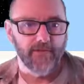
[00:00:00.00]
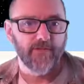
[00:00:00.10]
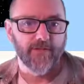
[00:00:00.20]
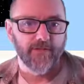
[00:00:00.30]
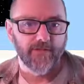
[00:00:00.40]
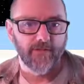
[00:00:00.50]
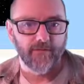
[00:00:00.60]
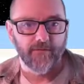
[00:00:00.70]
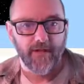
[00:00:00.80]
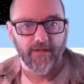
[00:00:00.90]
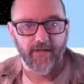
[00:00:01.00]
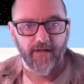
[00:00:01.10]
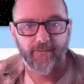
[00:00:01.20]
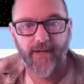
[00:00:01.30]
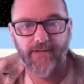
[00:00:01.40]
solutions, you can find
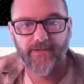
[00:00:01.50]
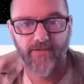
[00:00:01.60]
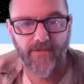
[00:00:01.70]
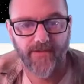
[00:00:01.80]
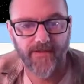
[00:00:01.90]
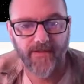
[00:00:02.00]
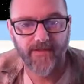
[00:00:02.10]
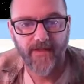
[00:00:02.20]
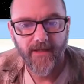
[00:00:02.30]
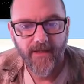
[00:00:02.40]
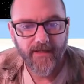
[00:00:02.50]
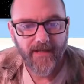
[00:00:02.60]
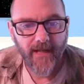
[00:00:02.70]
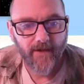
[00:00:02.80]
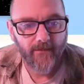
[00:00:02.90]
my solutions to this.
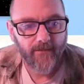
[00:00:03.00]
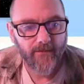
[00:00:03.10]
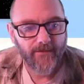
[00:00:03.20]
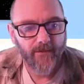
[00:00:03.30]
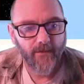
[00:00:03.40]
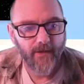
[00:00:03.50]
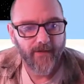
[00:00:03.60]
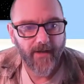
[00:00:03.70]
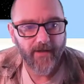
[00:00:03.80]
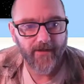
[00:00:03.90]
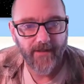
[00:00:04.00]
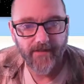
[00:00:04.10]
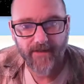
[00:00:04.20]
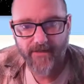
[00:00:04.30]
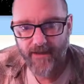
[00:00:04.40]
Now, so what I've got here is
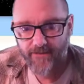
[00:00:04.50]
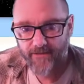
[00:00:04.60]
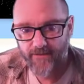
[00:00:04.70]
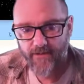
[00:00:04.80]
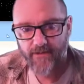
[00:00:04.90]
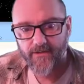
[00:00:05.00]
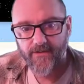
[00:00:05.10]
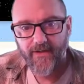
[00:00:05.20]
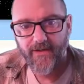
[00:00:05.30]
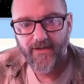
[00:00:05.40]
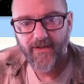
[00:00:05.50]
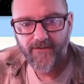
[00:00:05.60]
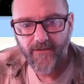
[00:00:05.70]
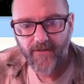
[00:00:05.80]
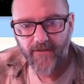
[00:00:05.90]
this is 1,000 stars. And
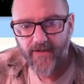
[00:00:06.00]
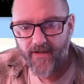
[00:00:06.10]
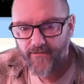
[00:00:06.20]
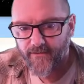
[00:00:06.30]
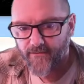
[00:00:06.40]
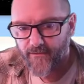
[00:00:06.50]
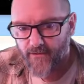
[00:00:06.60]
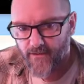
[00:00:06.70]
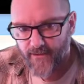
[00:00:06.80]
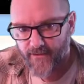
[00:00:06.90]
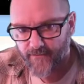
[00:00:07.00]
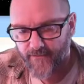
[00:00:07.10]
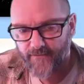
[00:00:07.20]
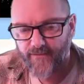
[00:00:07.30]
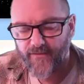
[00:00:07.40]
if you look carefully and for long enough,
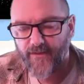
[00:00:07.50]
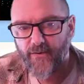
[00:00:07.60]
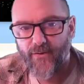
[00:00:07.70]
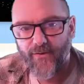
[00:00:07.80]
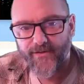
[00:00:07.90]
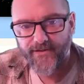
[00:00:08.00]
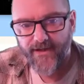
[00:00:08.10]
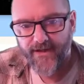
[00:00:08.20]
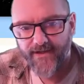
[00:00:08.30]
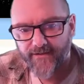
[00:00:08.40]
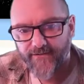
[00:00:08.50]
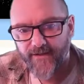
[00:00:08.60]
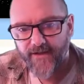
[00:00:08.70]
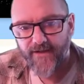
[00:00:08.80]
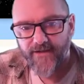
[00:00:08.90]
and if the video quality is high enough,
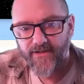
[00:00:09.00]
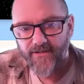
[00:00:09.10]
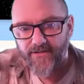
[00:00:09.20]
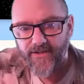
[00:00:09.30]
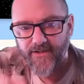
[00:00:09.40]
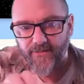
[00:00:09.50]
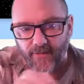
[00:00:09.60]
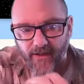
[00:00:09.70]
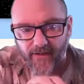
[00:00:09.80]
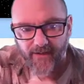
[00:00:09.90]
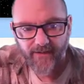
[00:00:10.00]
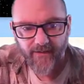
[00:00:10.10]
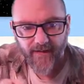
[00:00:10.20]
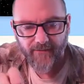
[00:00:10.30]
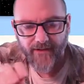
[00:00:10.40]
you'll see them twinkling.
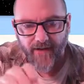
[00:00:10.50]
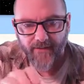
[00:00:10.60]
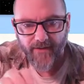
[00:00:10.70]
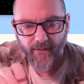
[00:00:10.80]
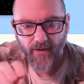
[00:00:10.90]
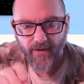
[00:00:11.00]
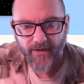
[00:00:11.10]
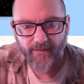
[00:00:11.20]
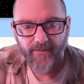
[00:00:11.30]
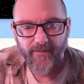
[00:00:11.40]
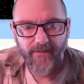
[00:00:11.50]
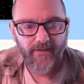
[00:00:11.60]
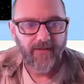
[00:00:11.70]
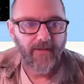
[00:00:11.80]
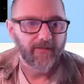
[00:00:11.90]
Every now and then one of them,
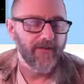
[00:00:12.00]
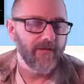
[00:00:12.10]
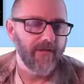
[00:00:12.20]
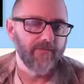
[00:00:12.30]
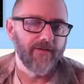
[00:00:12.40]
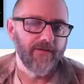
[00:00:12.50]
every